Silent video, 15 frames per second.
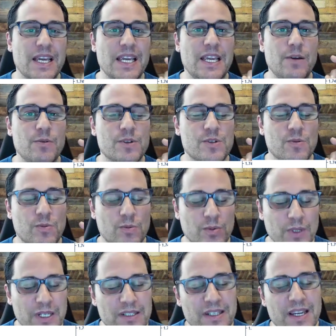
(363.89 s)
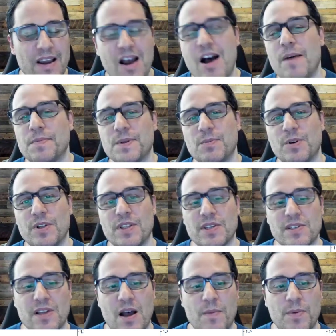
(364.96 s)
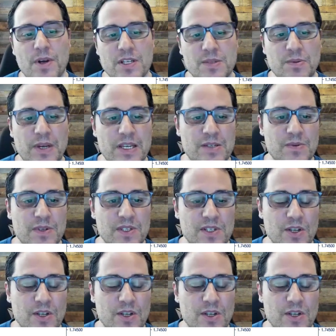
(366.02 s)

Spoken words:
he was really optimal in the stop loss placement.